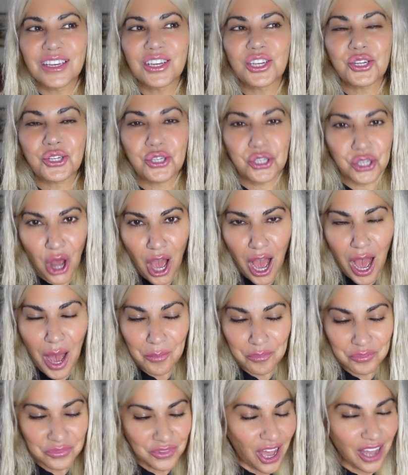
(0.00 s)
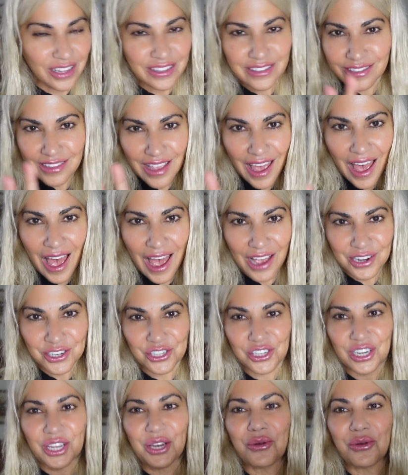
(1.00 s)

shop, not stash,